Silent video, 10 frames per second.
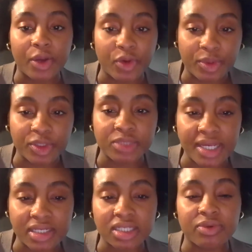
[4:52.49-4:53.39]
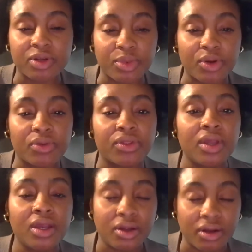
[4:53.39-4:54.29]
equitable spaces for both
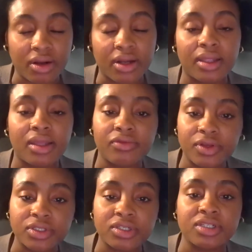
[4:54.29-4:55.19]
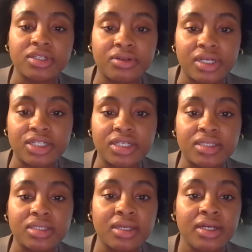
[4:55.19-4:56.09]
current and future
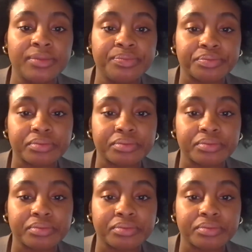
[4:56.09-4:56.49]
generations.